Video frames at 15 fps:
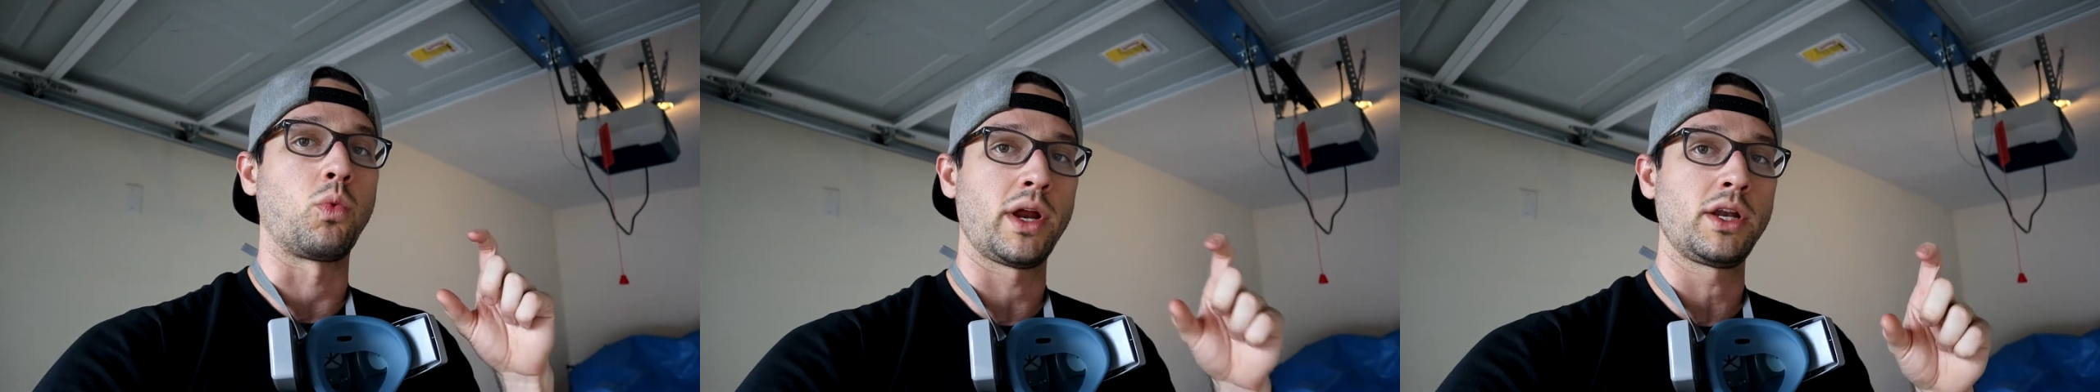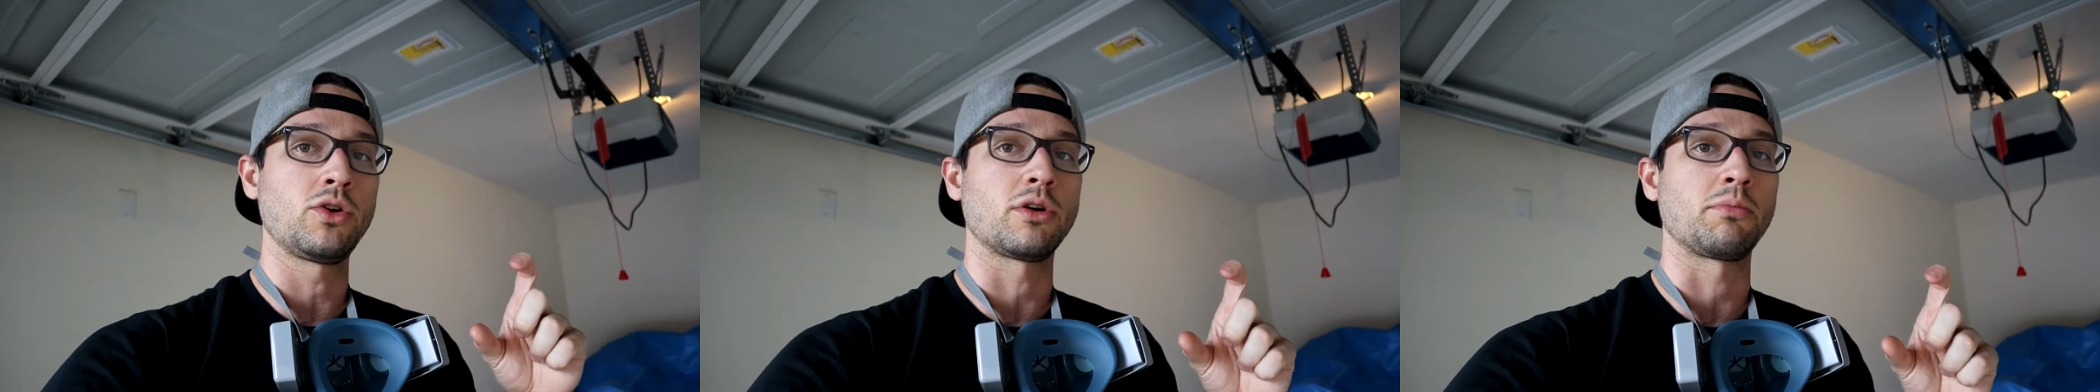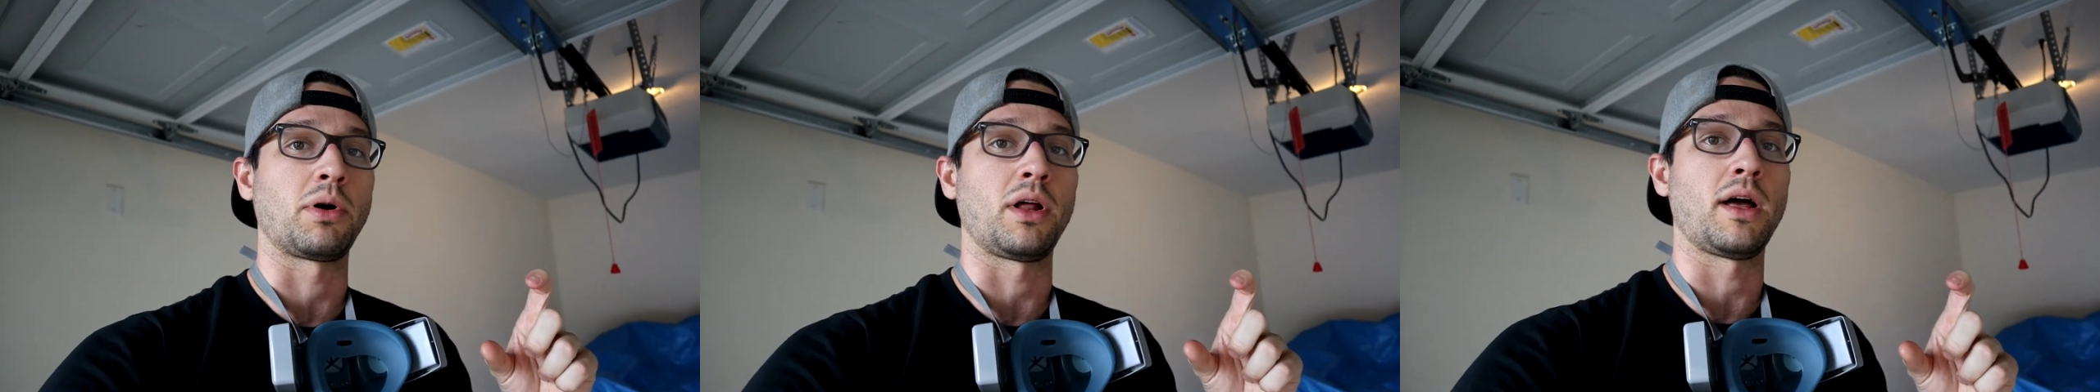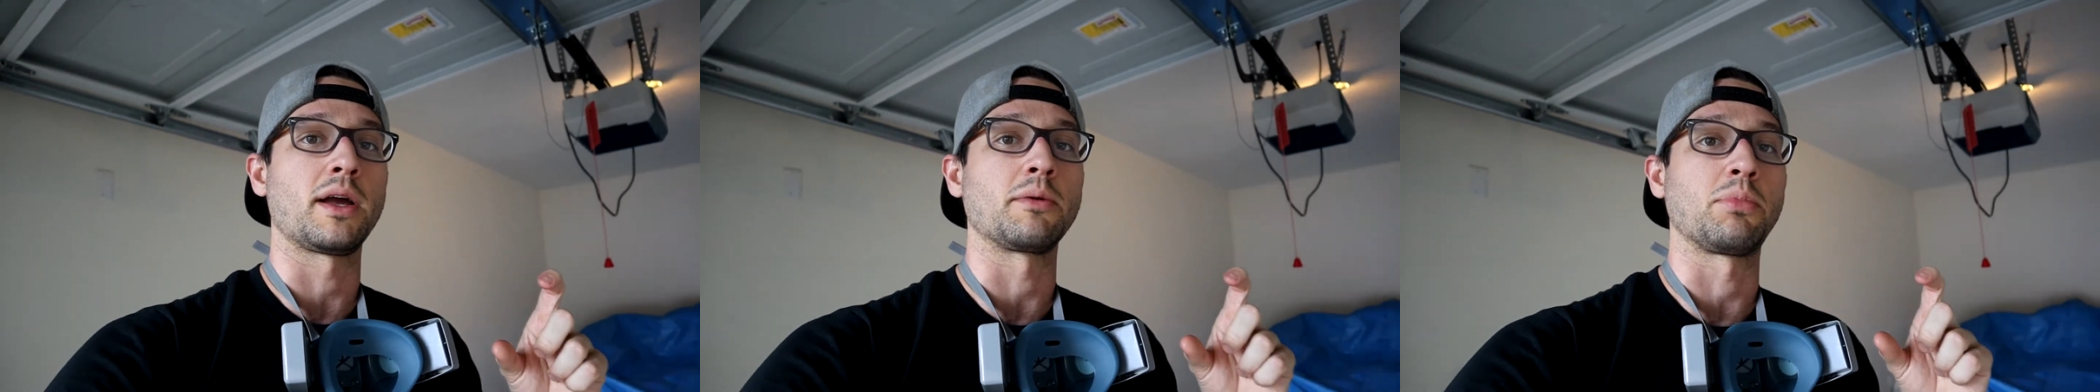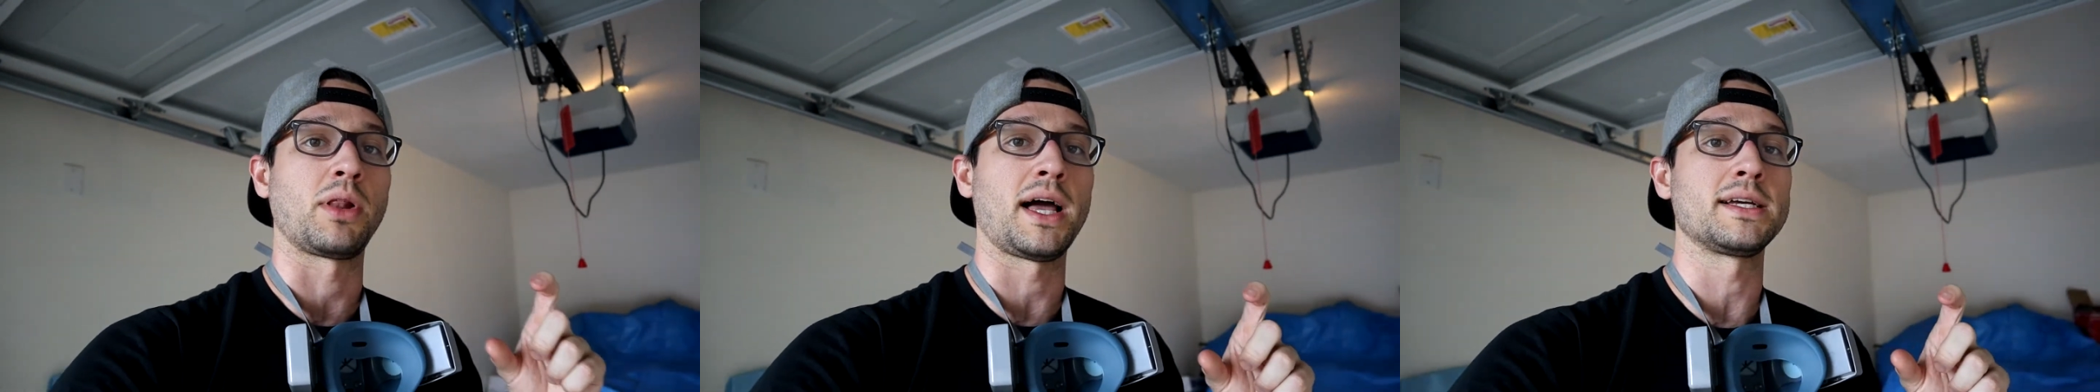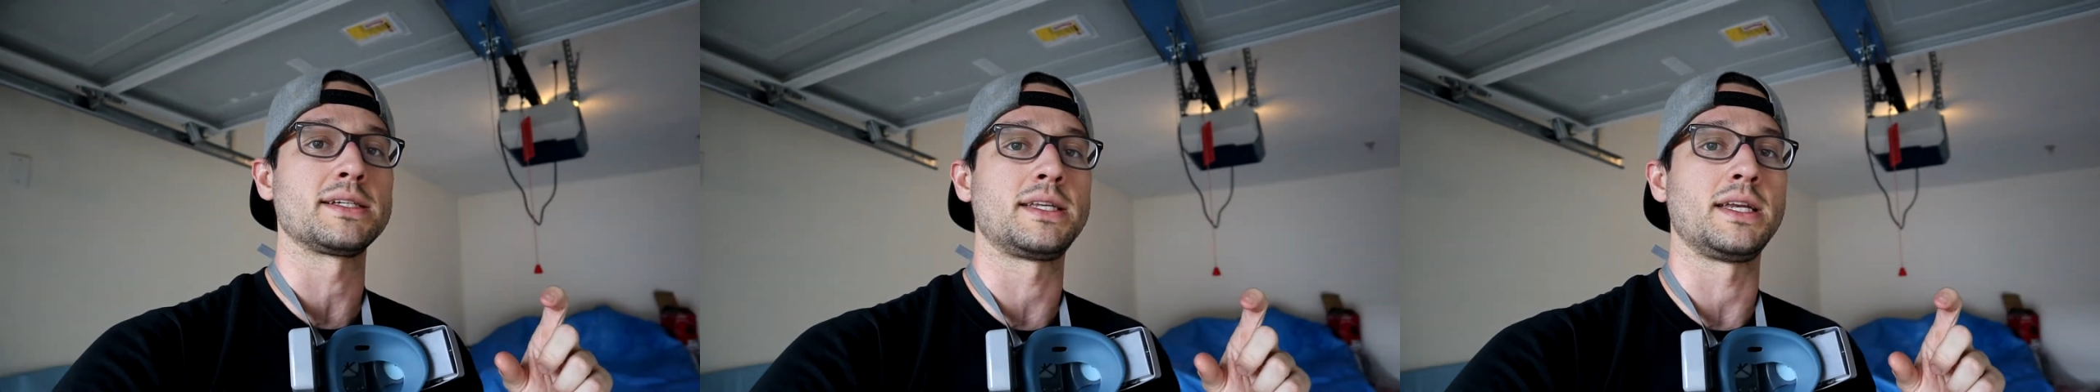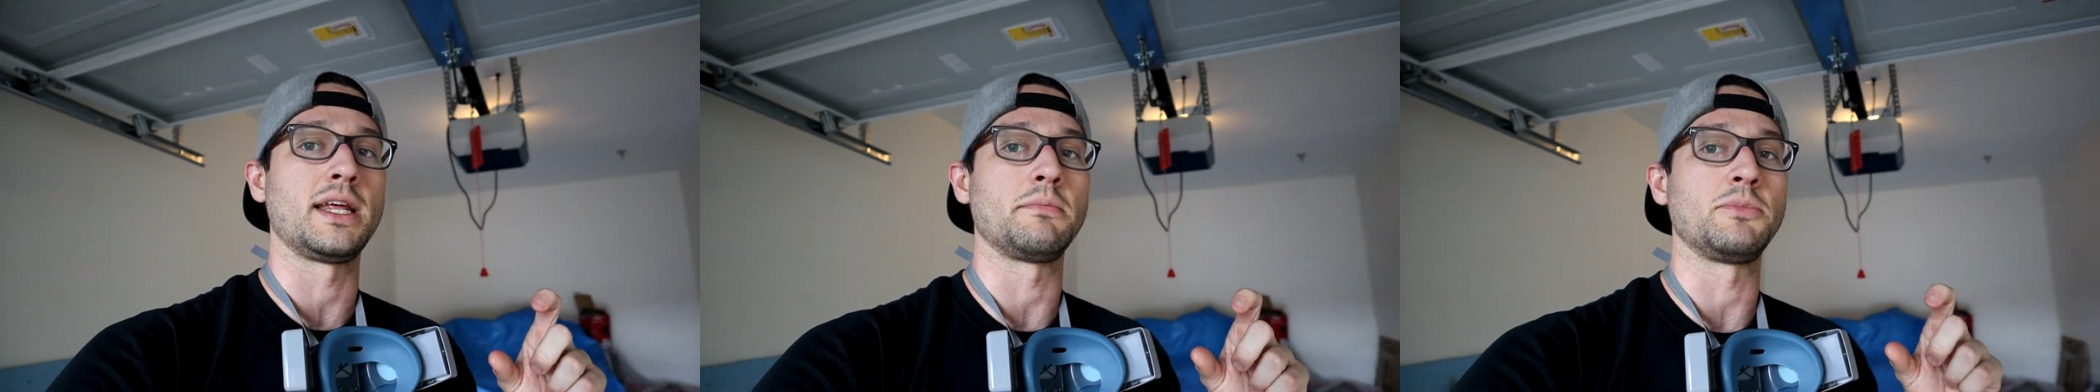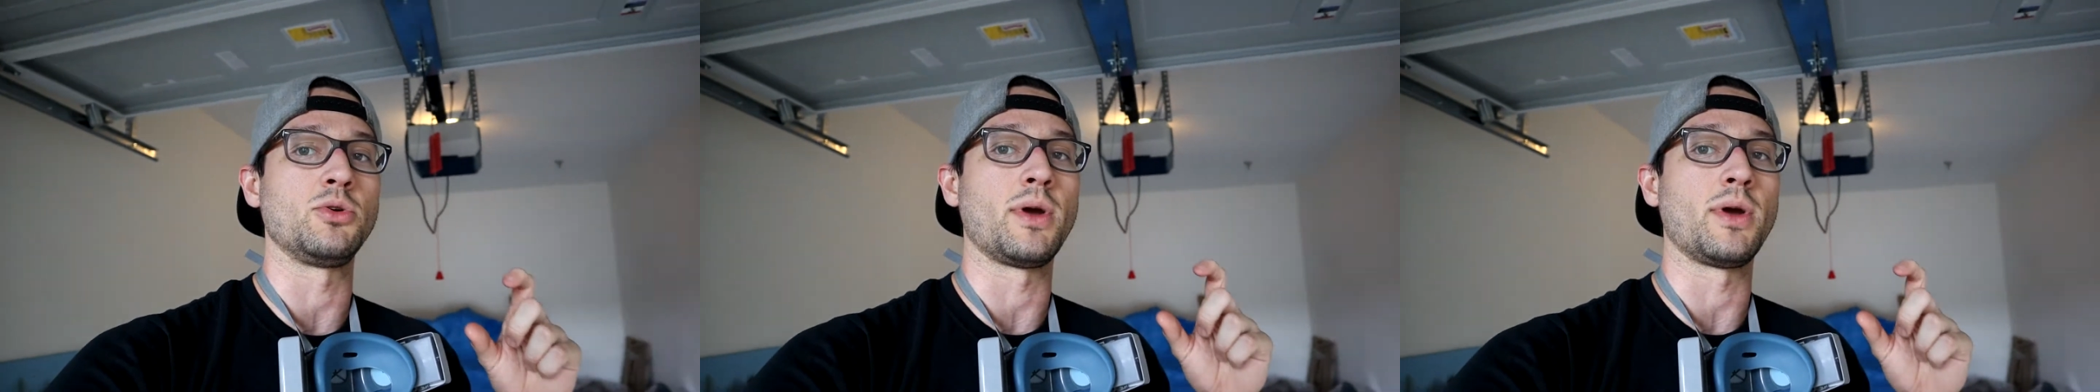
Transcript: when you're applying PlastiDip,